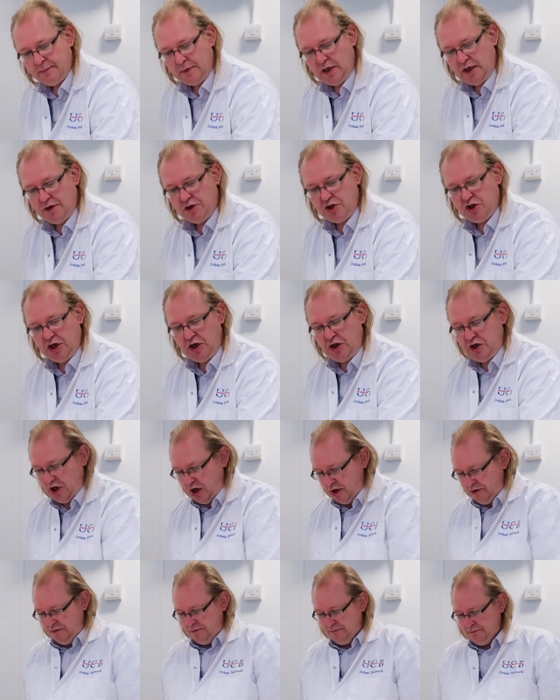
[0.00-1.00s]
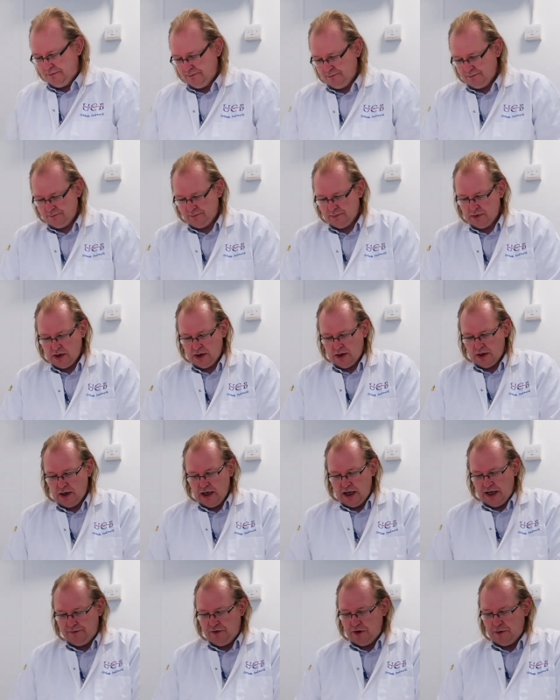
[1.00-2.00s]
and turned on,
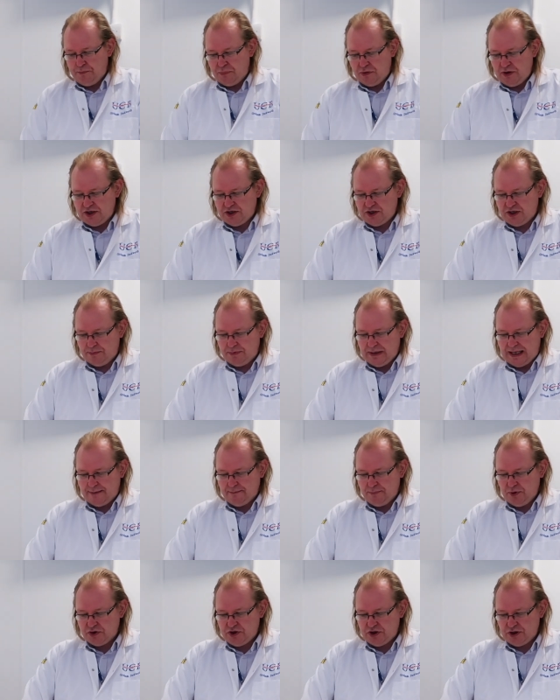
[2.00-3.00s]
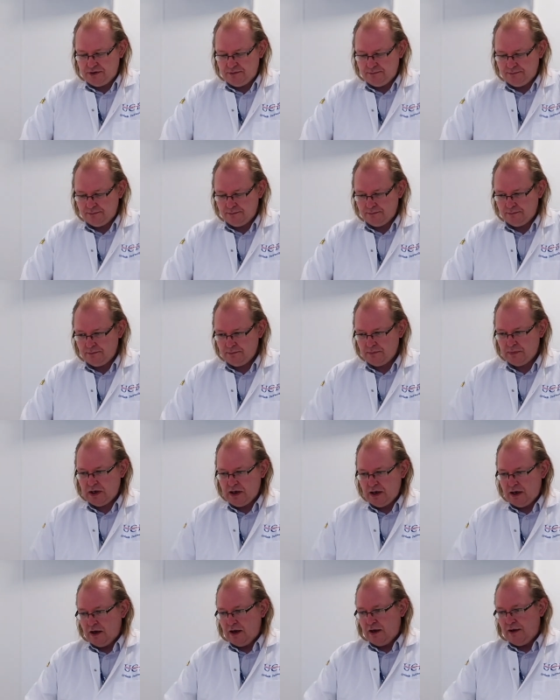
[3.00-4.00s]
if you press the black button,
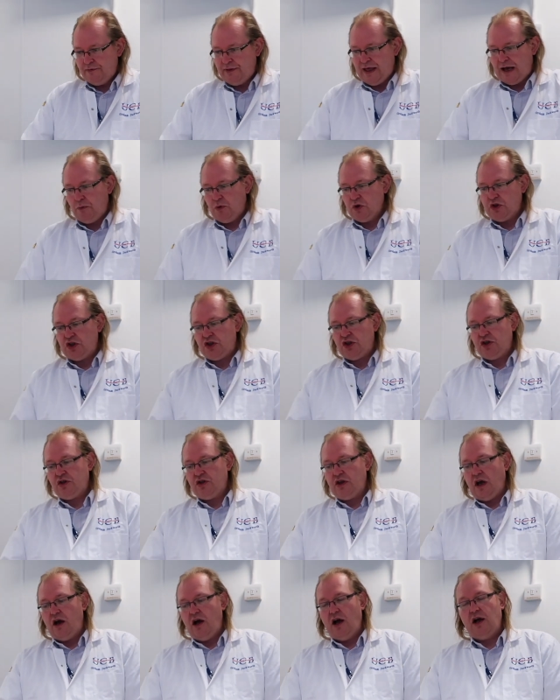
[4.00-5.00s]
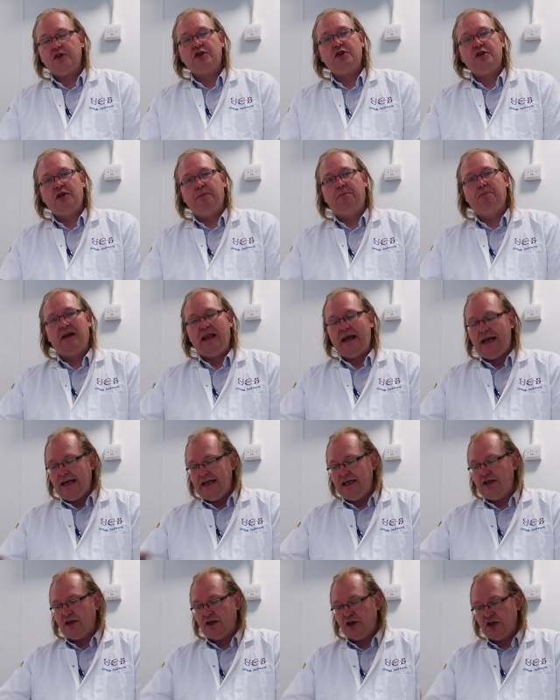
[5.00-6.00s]
that will start the
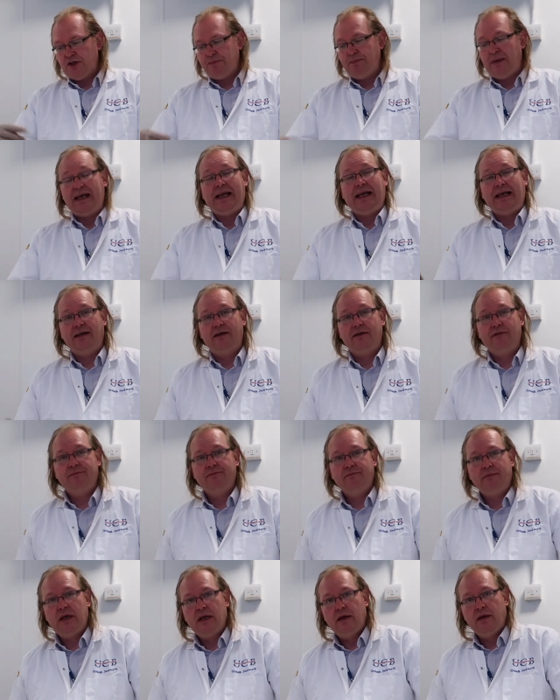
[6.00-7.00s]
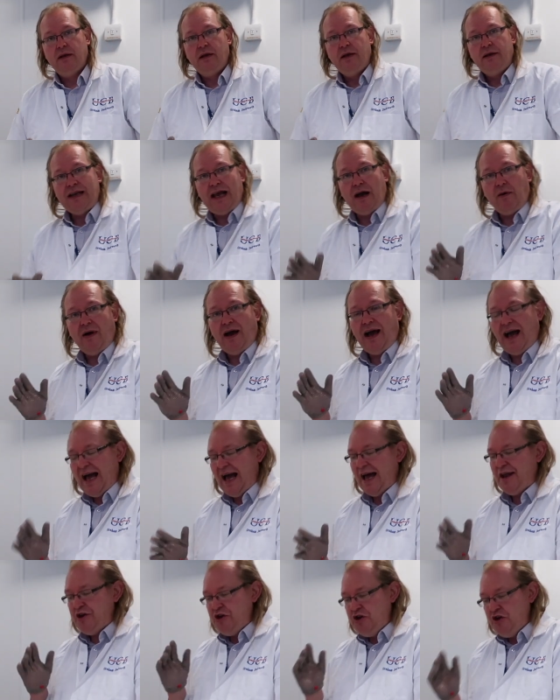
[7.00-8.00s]
blade spinning. Now,
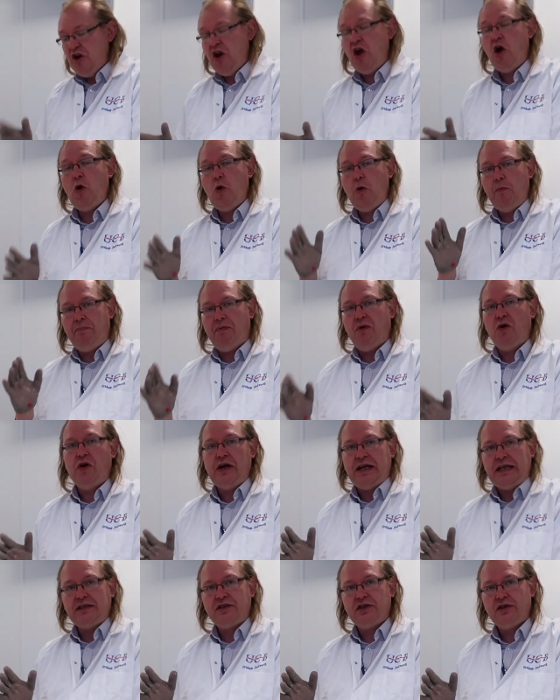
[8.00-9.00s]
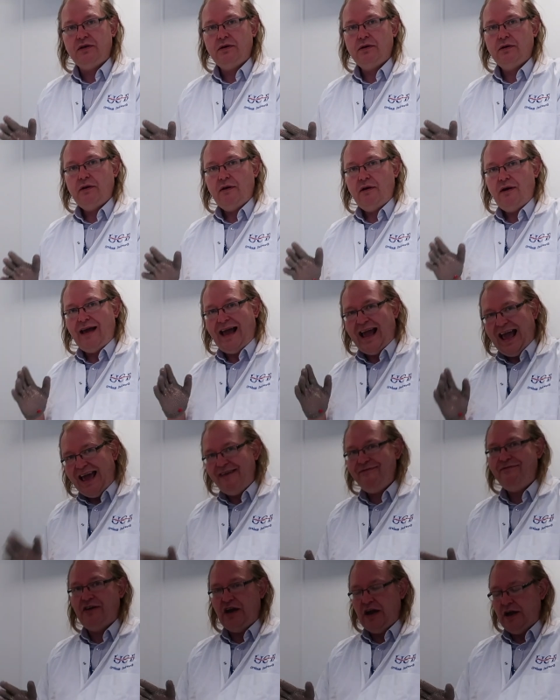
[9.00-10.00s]
at no point
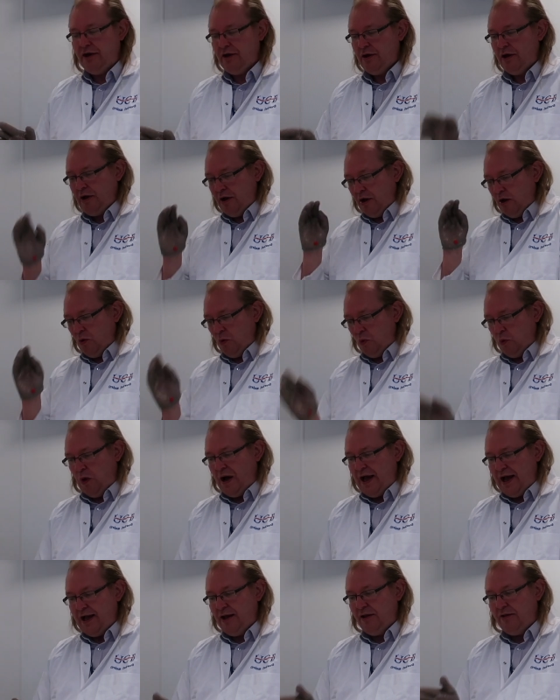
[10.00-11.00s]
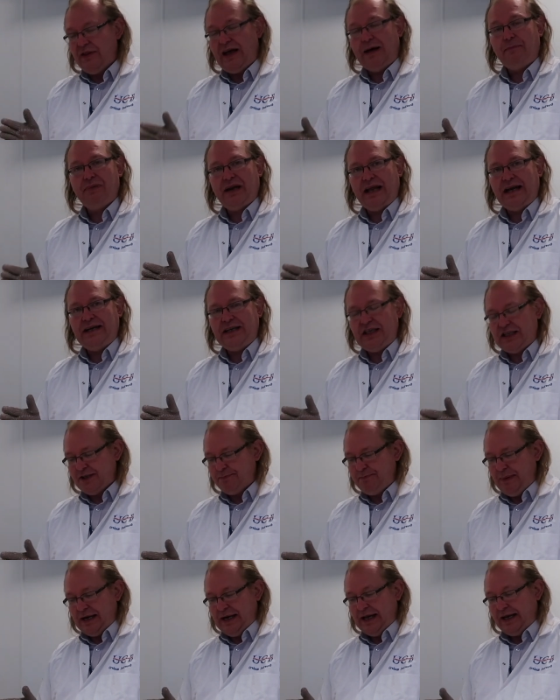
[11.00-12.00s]
ever while that blade is
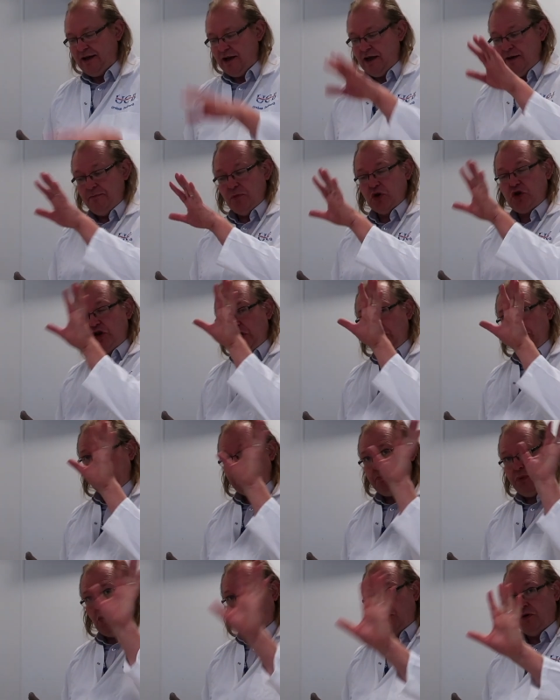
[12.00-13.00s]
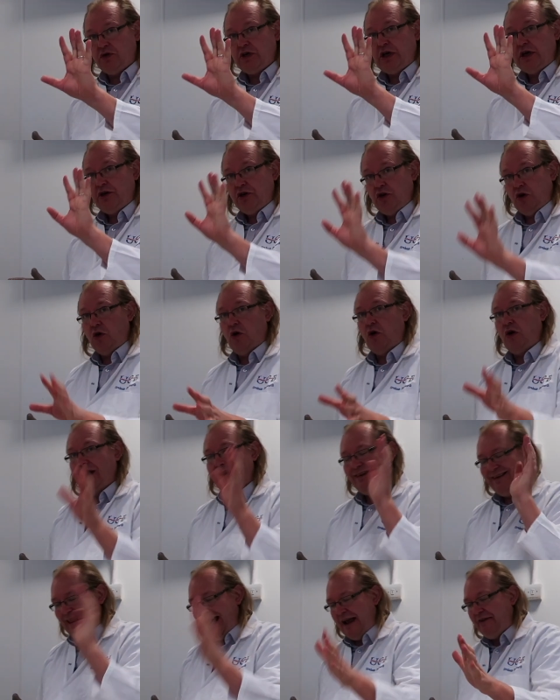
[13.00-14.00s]
spinning must you put your
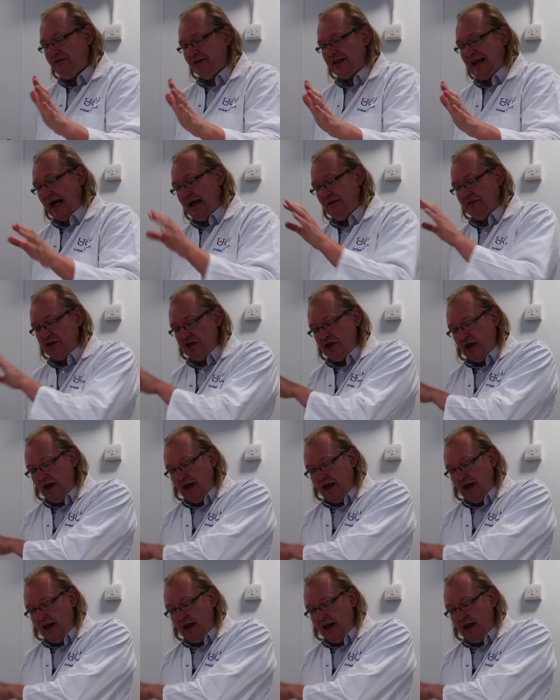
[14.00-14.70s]
left hand